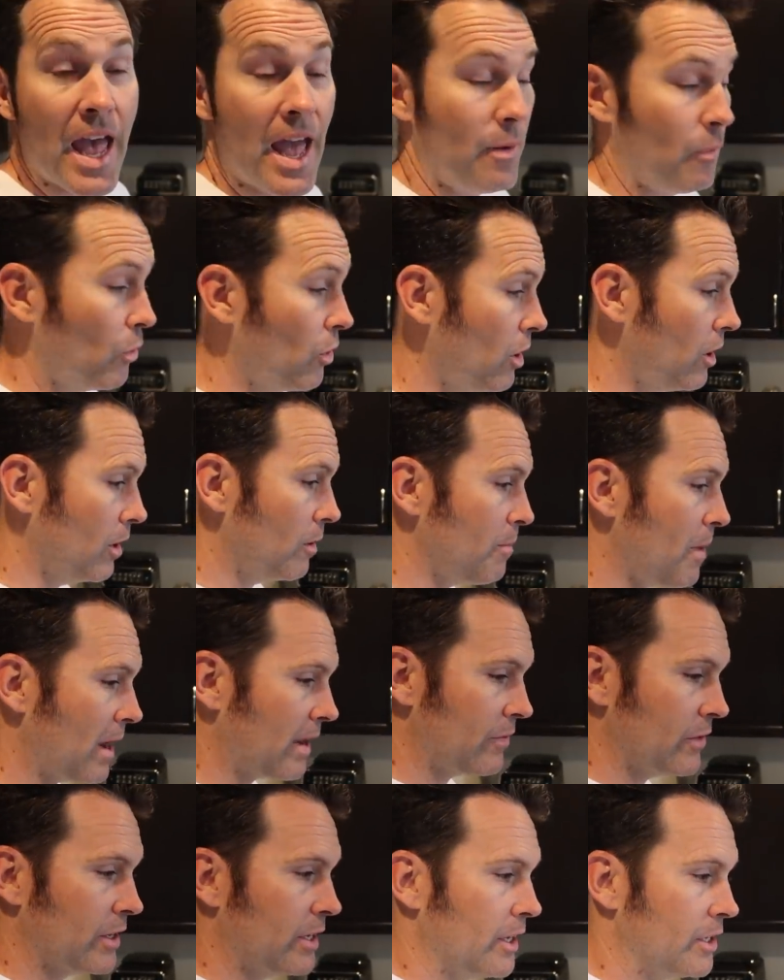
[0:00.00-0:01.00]
And we're
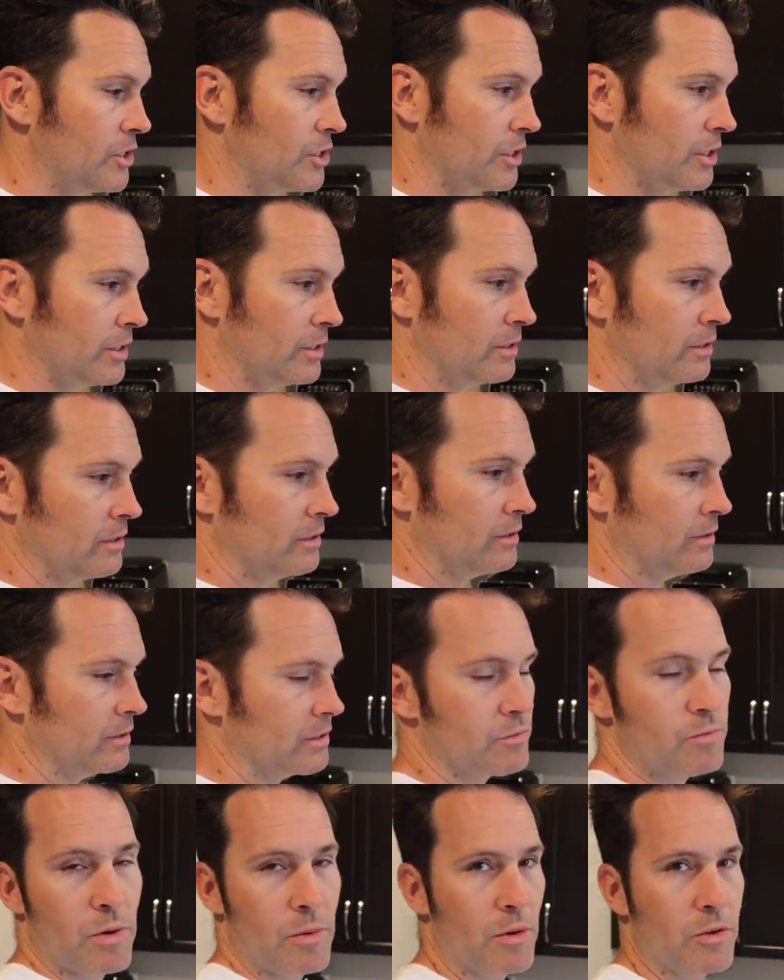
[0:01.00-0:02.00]
back in the kitchen.
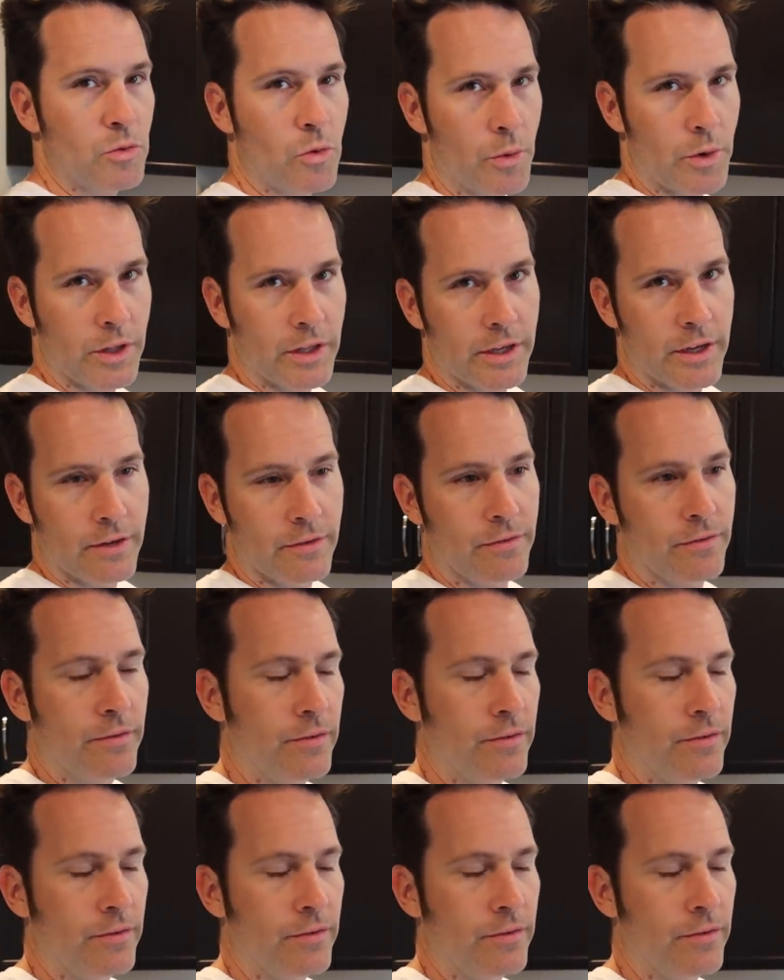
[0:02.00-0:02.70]
It's pretty much where we live.